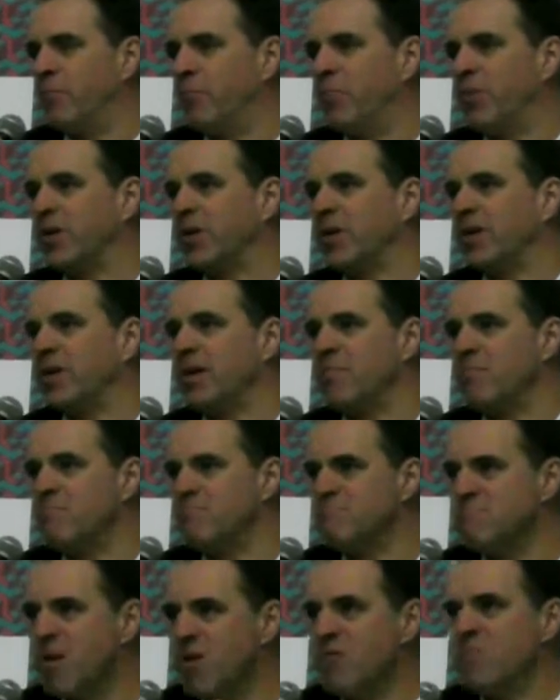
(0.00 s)
But a
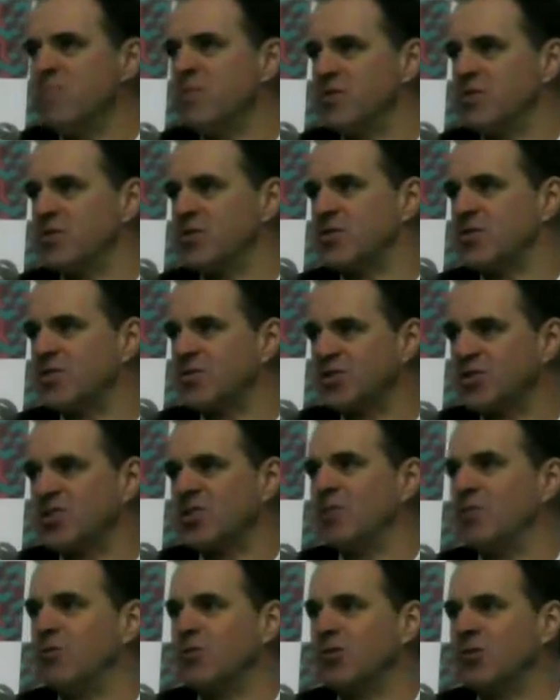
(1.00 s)
moment's
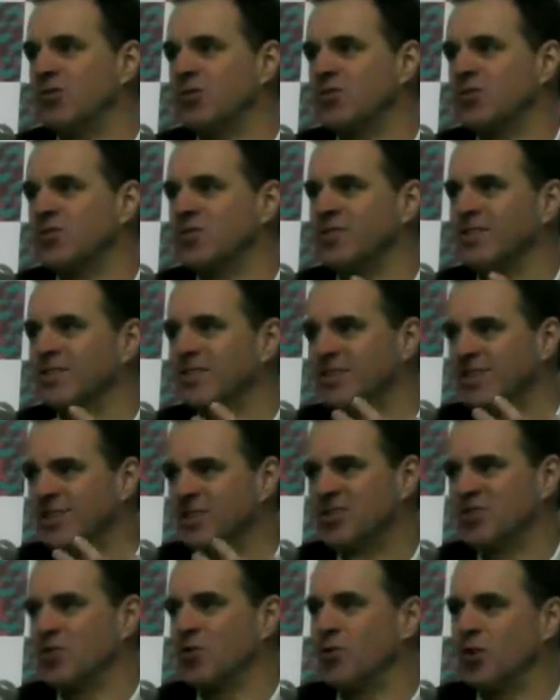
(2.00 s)
serious
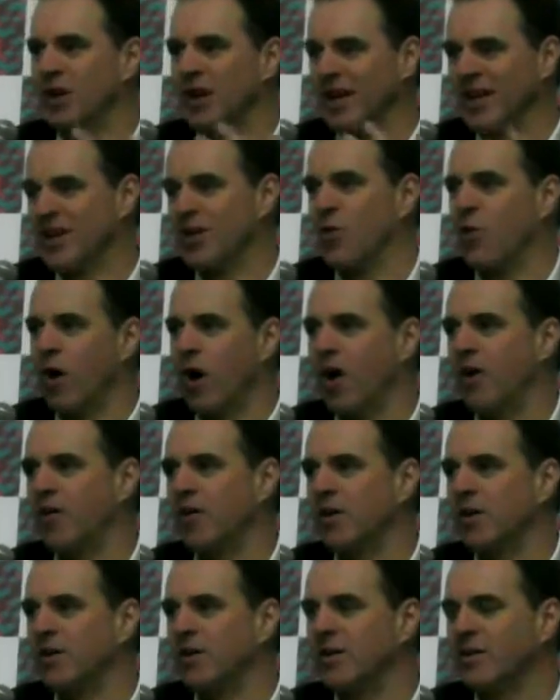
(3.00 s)
historical inquiry